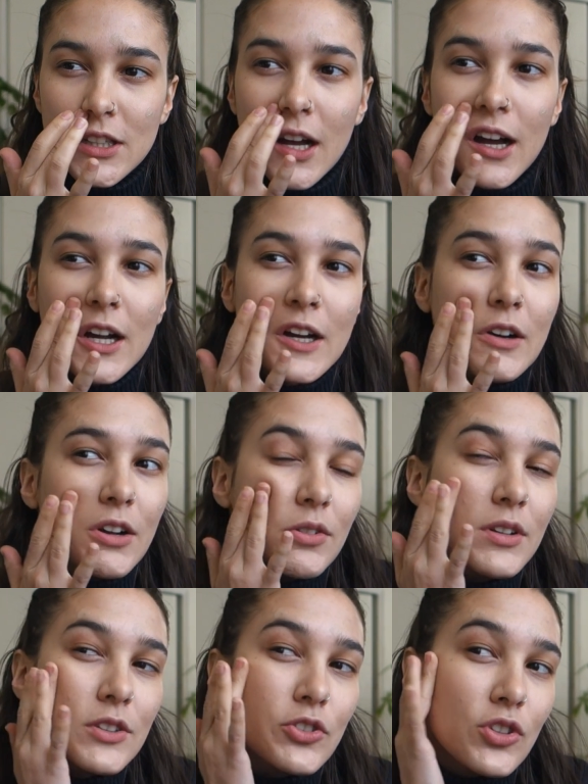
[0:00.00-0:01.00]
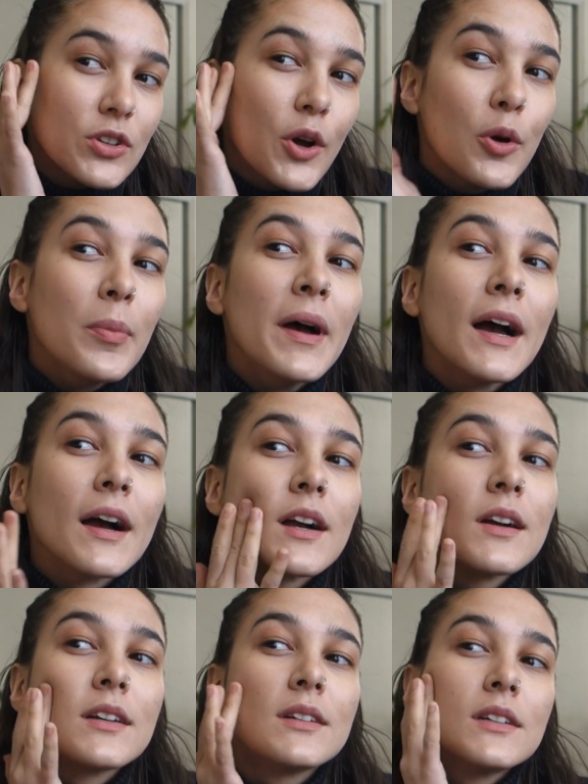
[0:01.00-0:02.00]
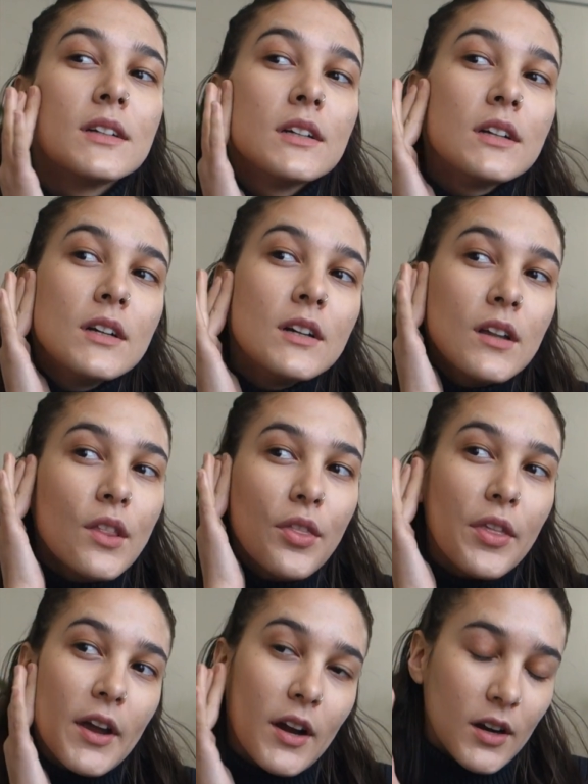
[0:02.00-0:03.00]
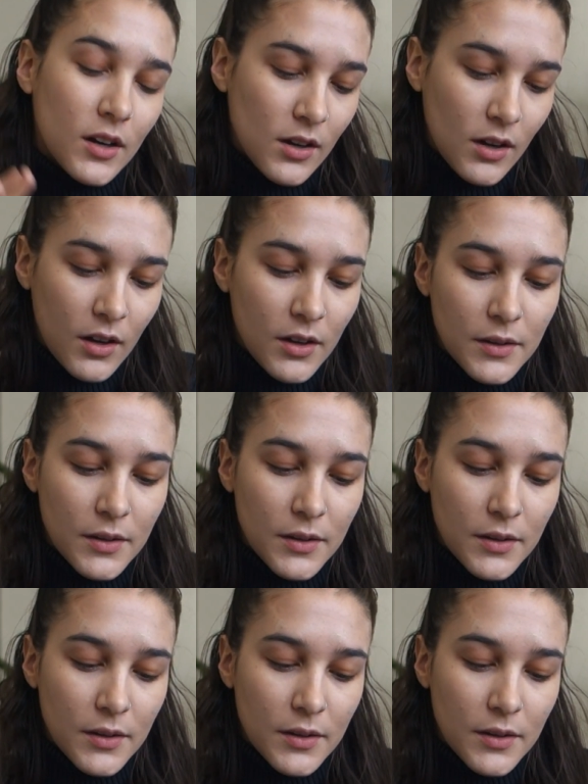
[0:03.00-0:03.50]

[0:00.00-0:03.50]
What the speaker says: Chicago. I really should go back there.